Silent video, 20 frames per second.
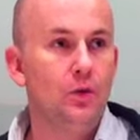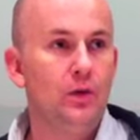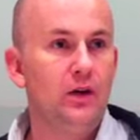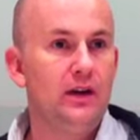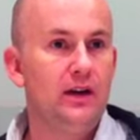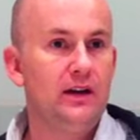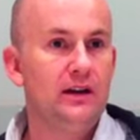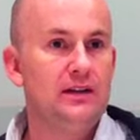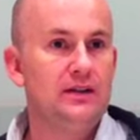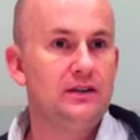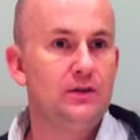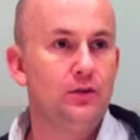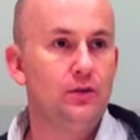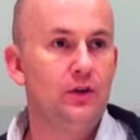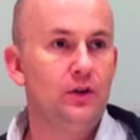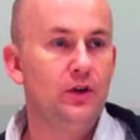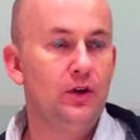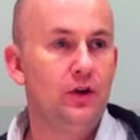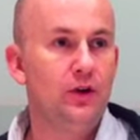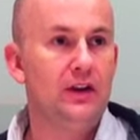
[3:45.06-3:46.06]
Well, it's
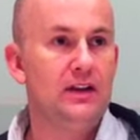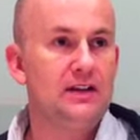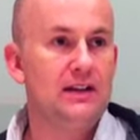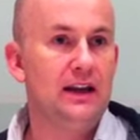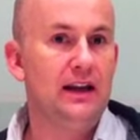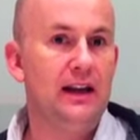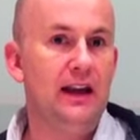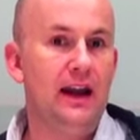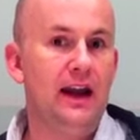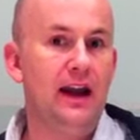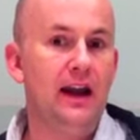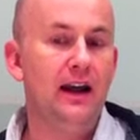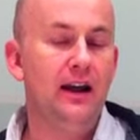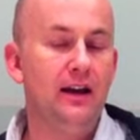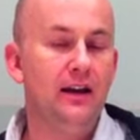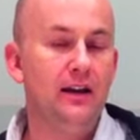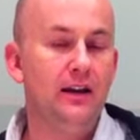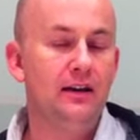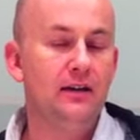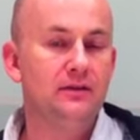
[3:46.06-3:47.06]
good. Honestly,
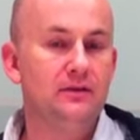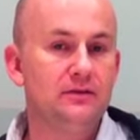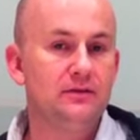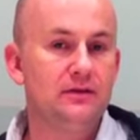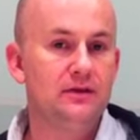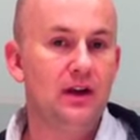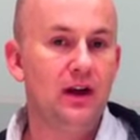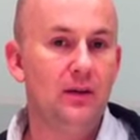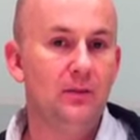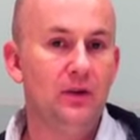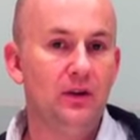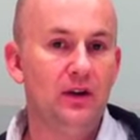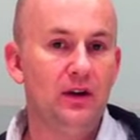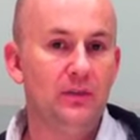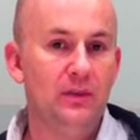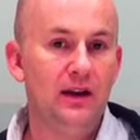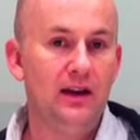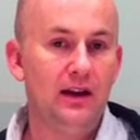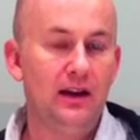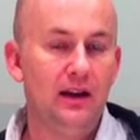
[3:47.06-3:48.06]
I'm
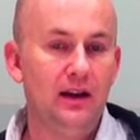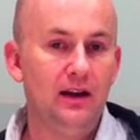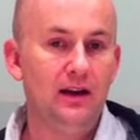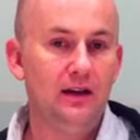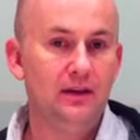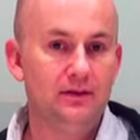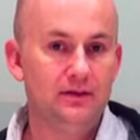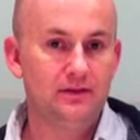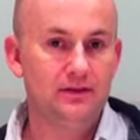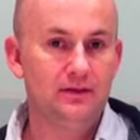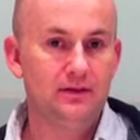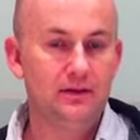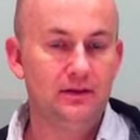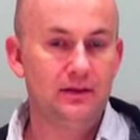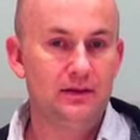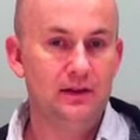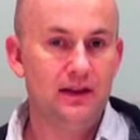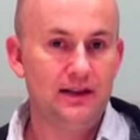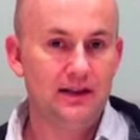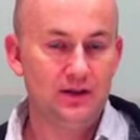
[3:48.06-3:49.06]
only been here
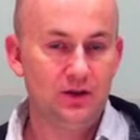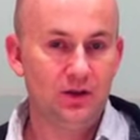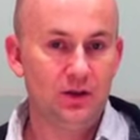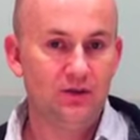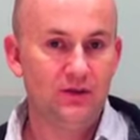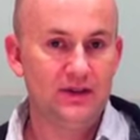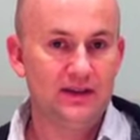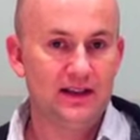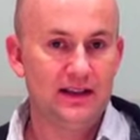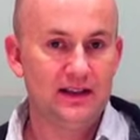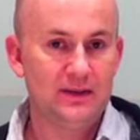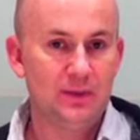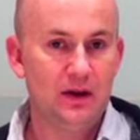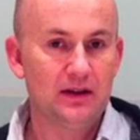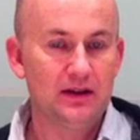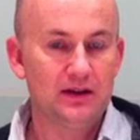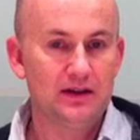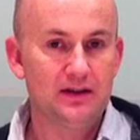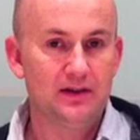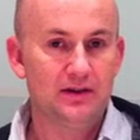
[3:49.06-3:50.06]
in this job for 6
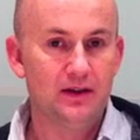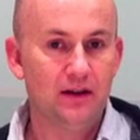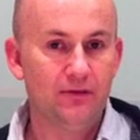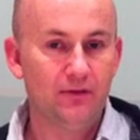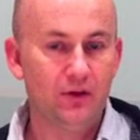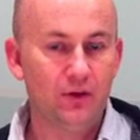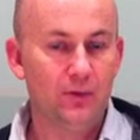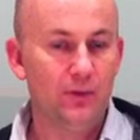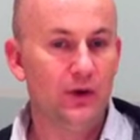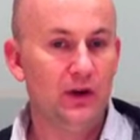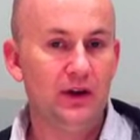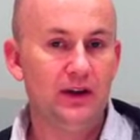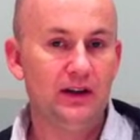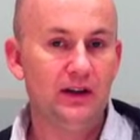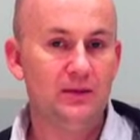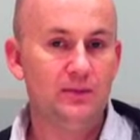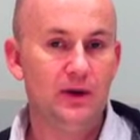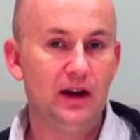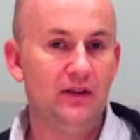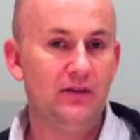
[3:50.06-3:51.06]
months. I'm from
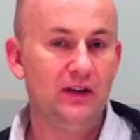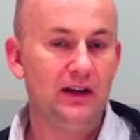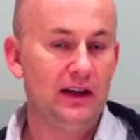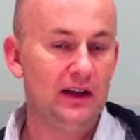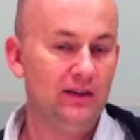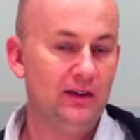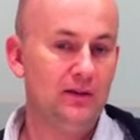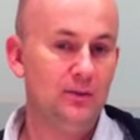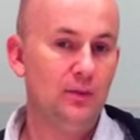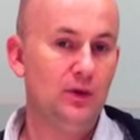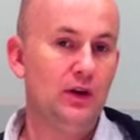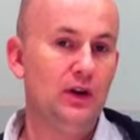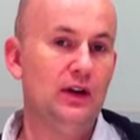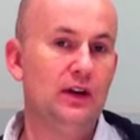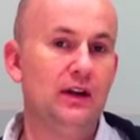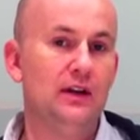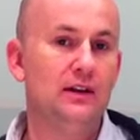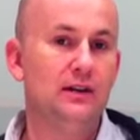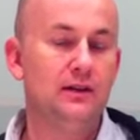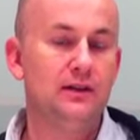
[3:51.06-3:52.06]
Bergen, but I haven't lived in
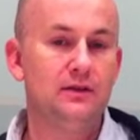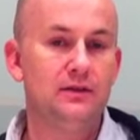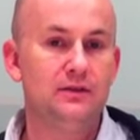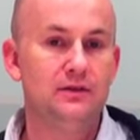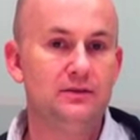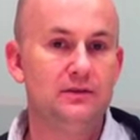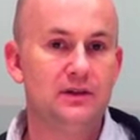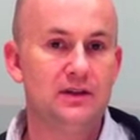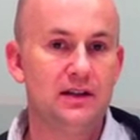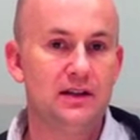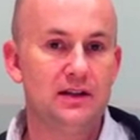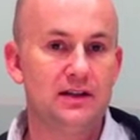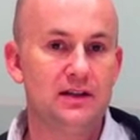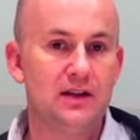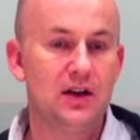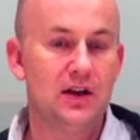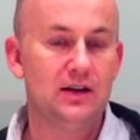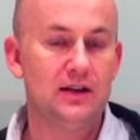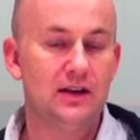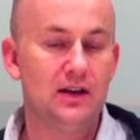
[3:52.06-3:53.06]
Bergen since
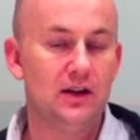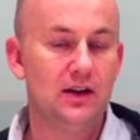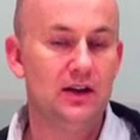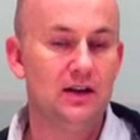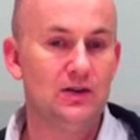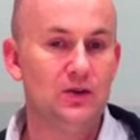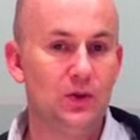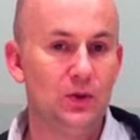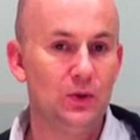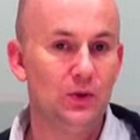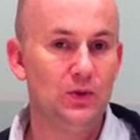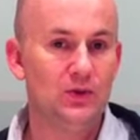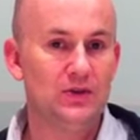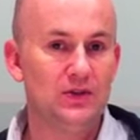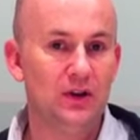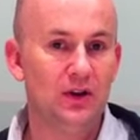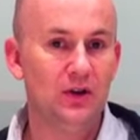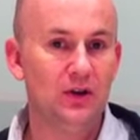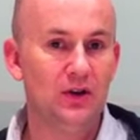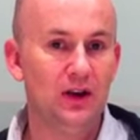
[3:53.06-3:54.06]
1992,
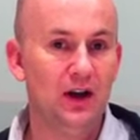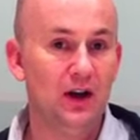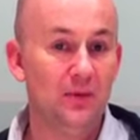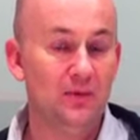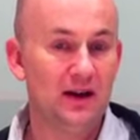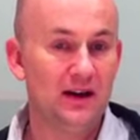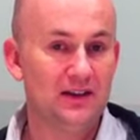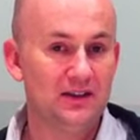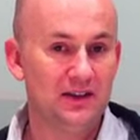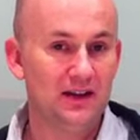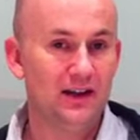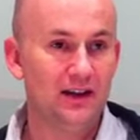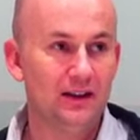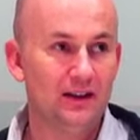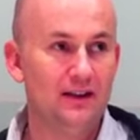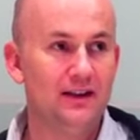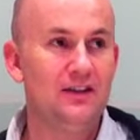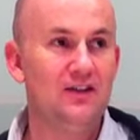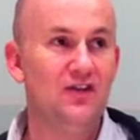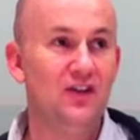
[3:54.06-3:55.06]
so I'm actually
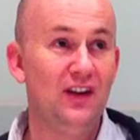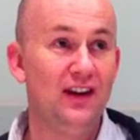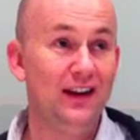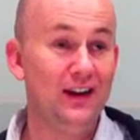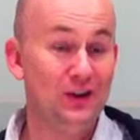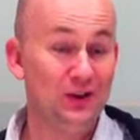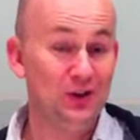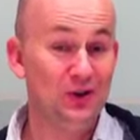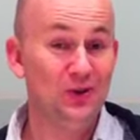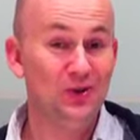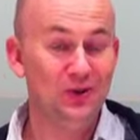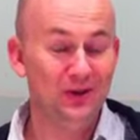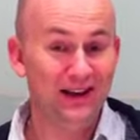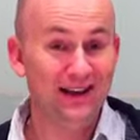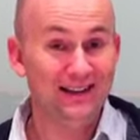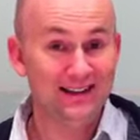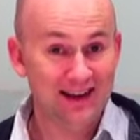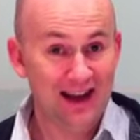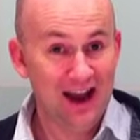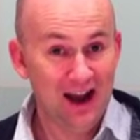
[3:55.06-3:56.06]
fairly new
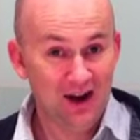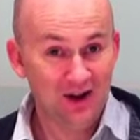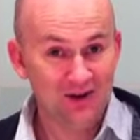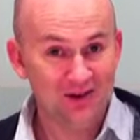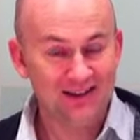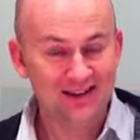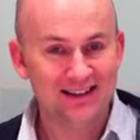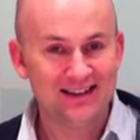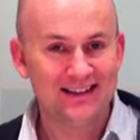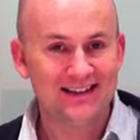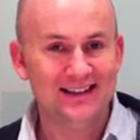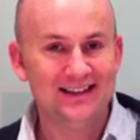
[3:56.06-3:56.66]
in town.